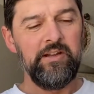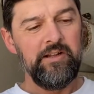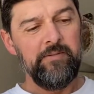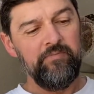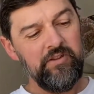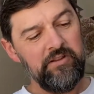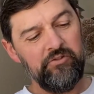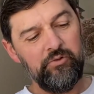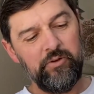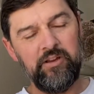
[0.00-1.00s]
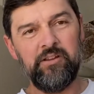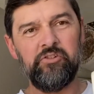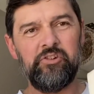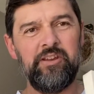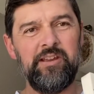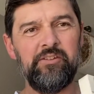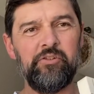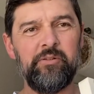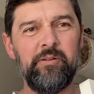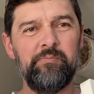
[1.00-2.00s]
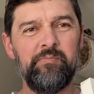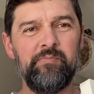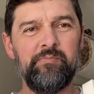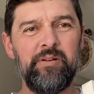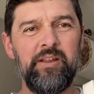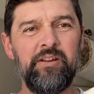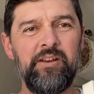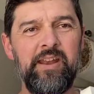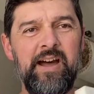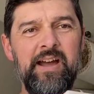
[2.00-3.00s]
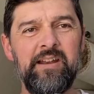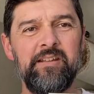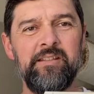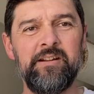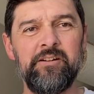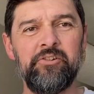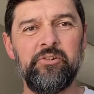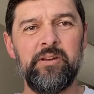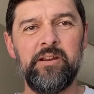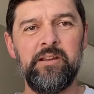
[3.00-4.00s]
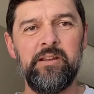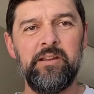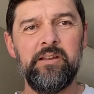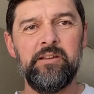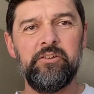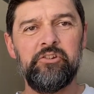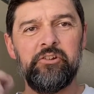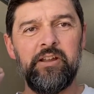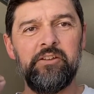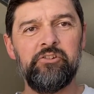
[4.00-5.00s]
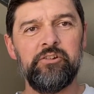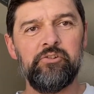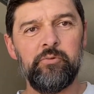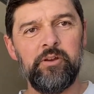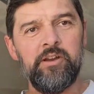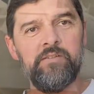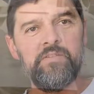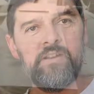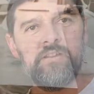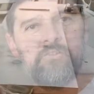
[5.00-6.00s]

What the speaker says: and this one you can see has a pretty good knot in there, so I'm going to slice this one off next.